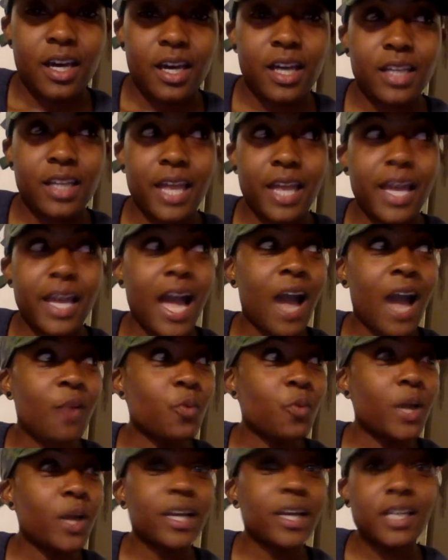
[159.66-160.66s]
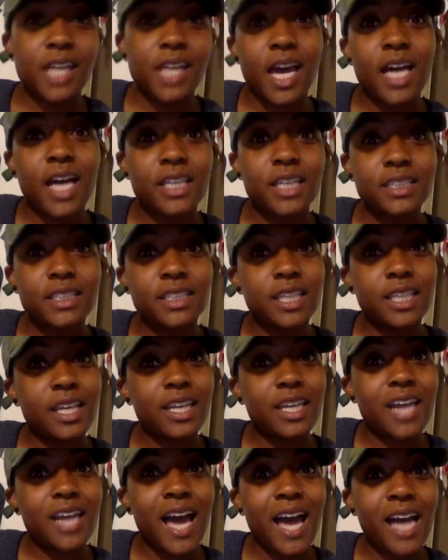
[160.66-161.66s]
Like I recognize that
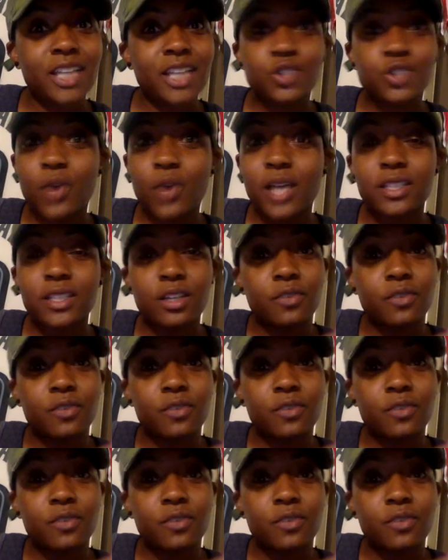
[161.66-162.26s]
I try to